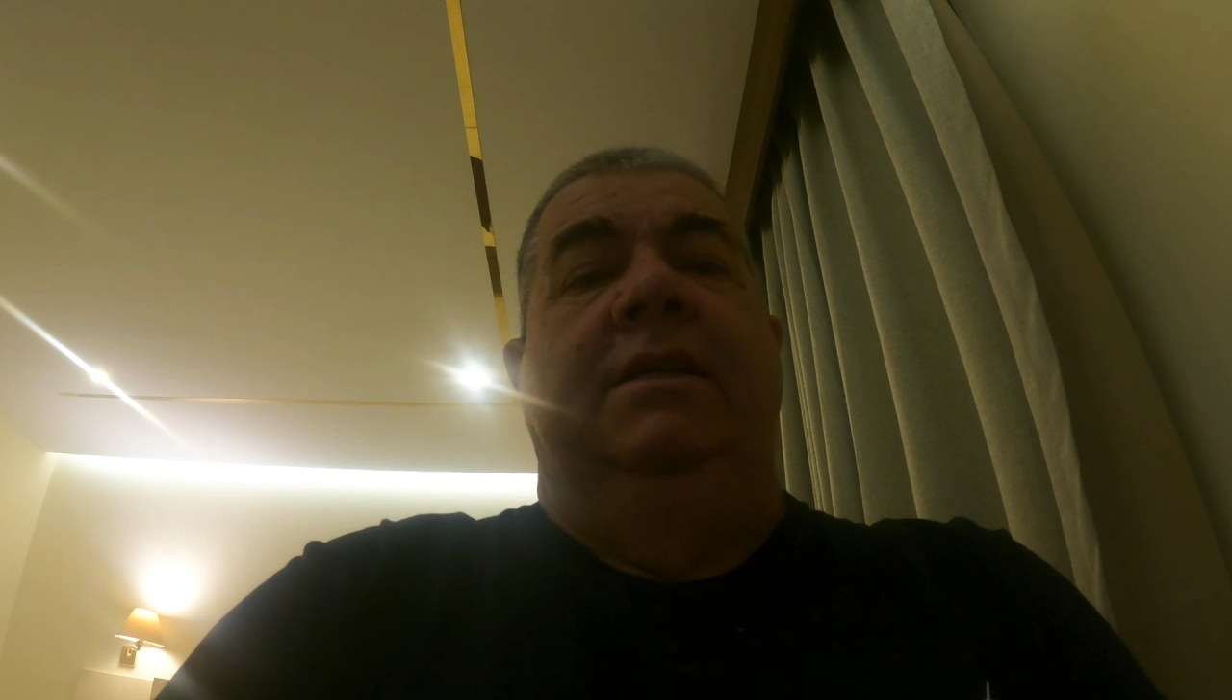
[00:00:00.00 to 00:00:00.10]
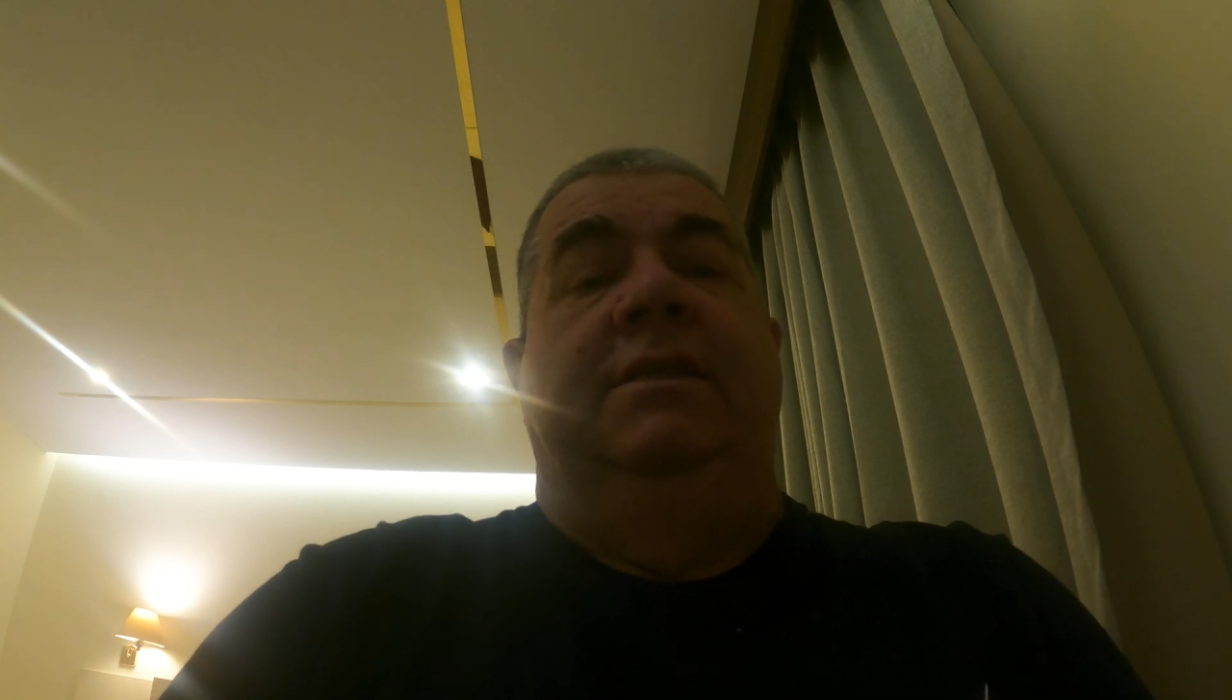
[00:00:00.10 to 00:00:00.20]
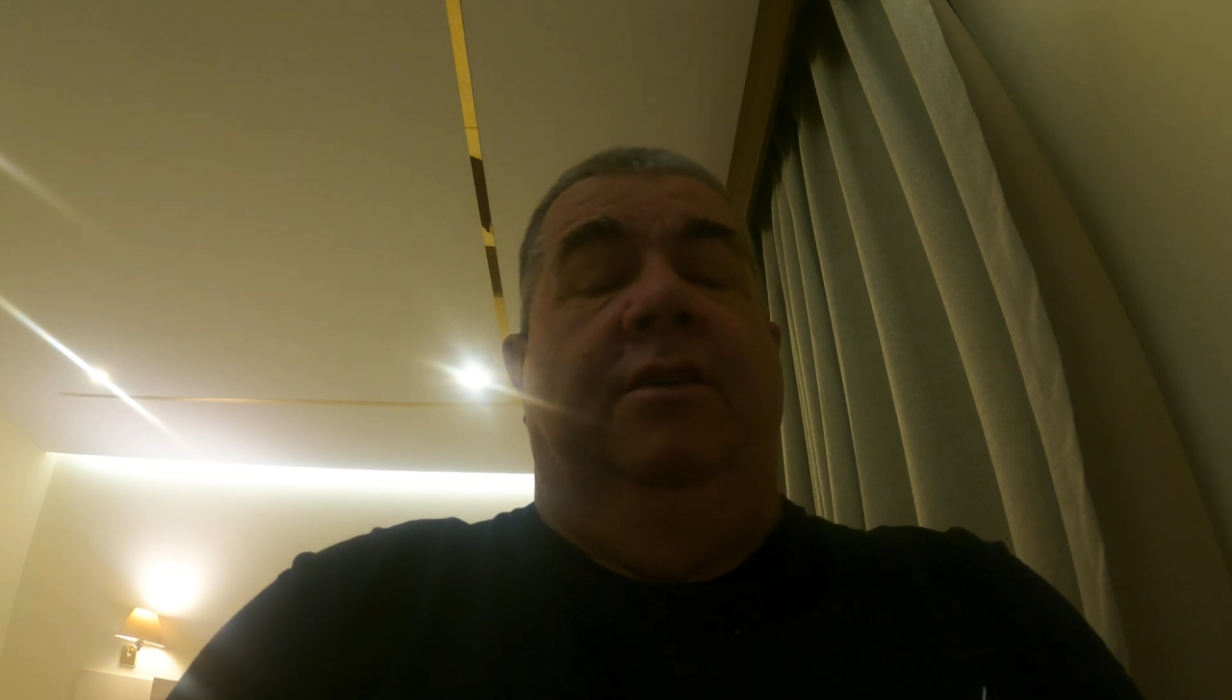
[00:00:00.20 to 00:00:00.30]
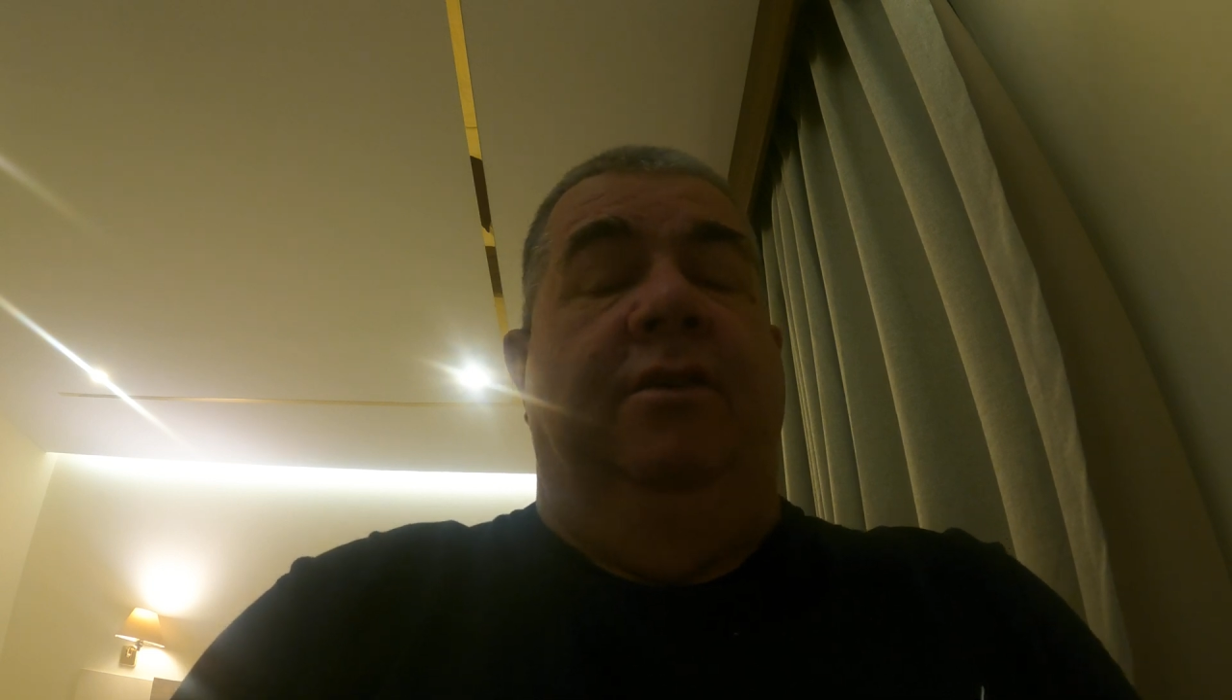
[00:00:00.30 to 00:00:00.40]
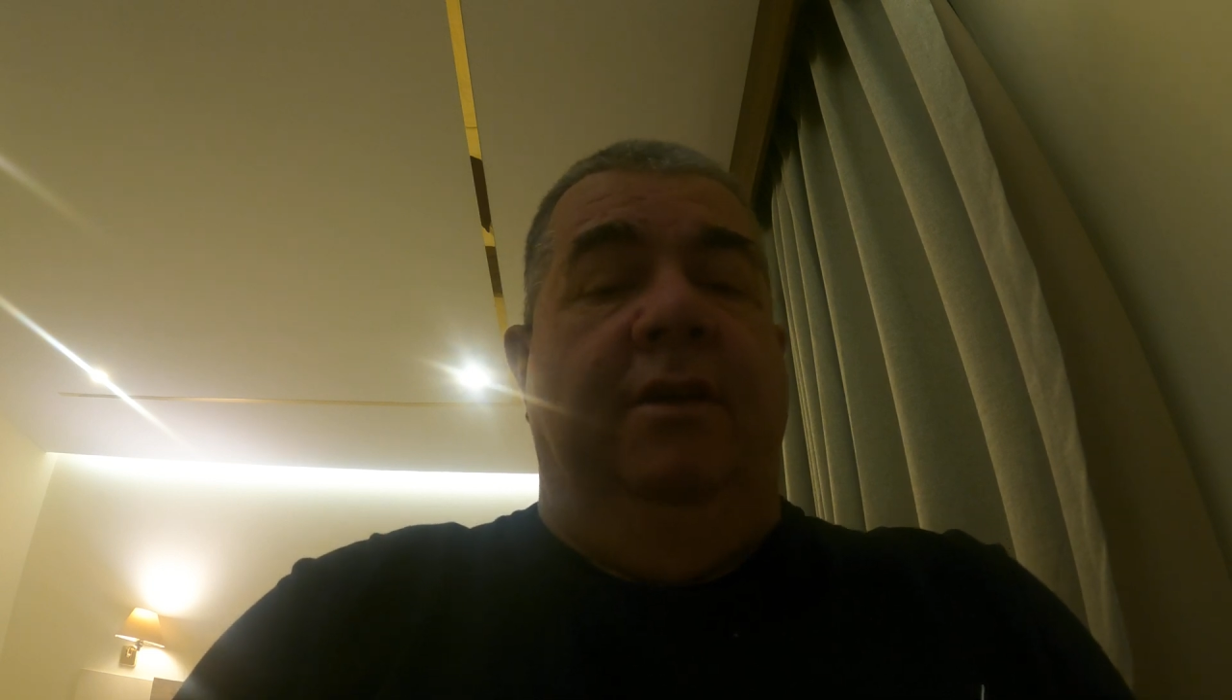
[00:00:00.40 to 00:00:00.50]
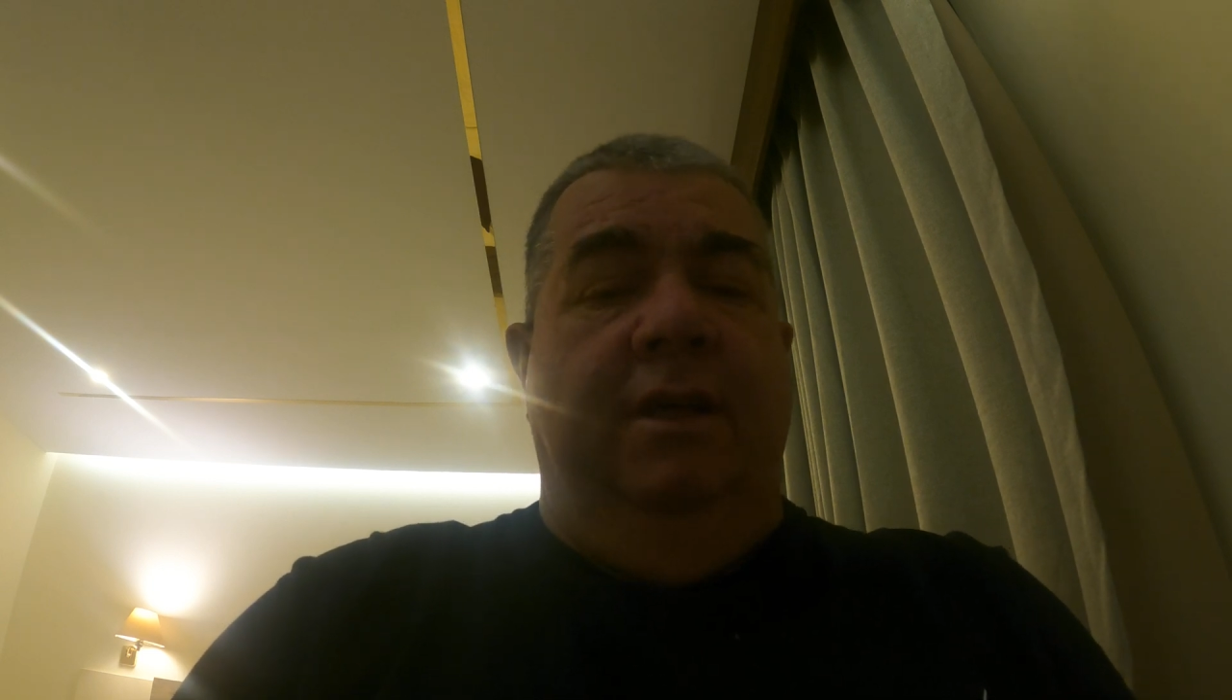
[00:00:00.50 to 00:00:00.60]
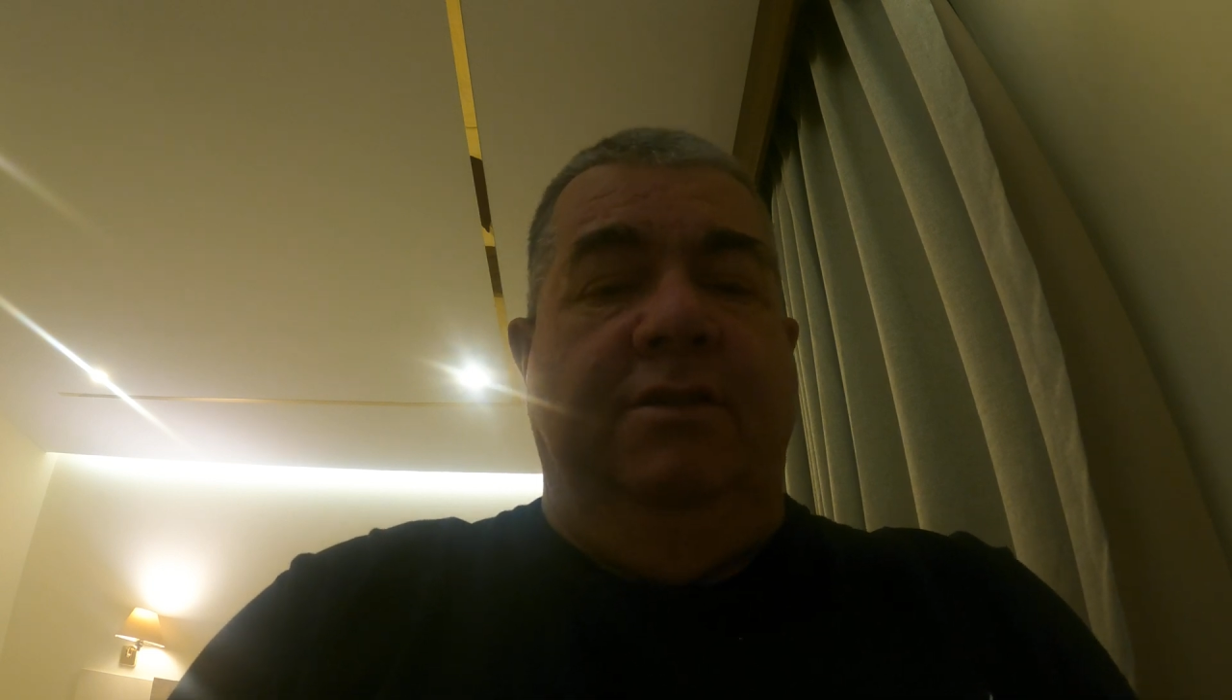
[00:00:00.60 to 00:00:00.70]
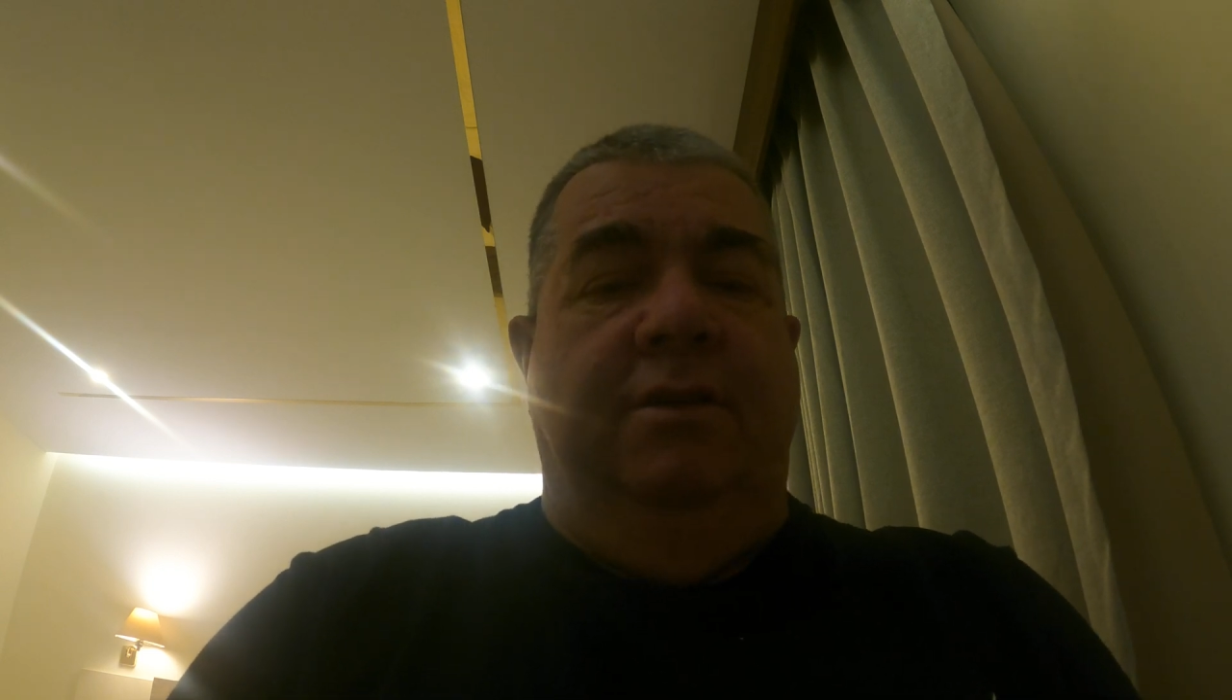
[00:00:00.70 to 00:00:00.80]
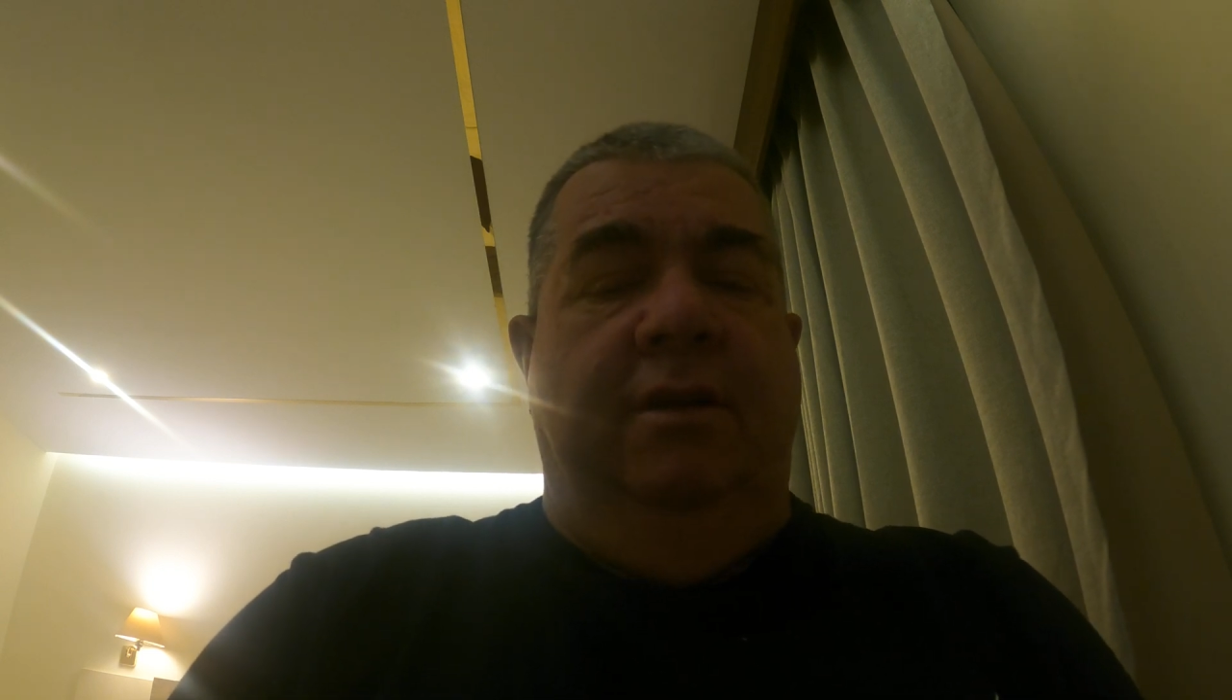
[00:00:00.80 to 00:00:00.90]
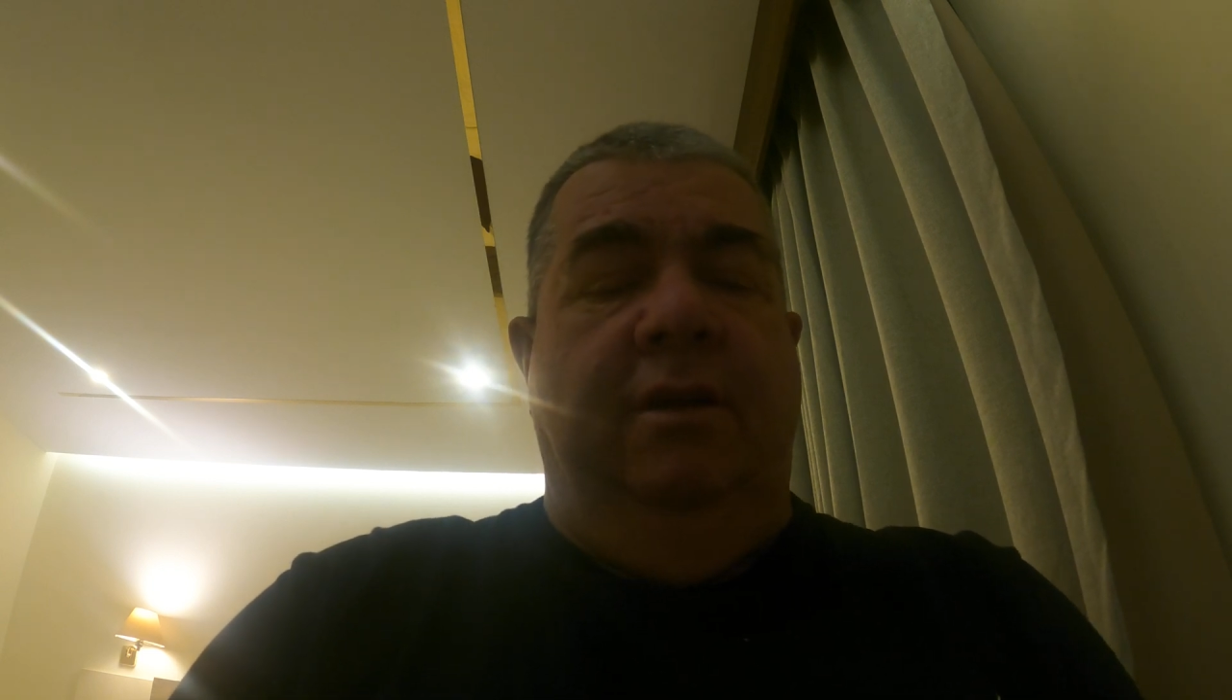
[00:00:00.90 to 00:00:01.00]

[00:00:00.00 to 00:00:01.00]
So I thought, that's all right,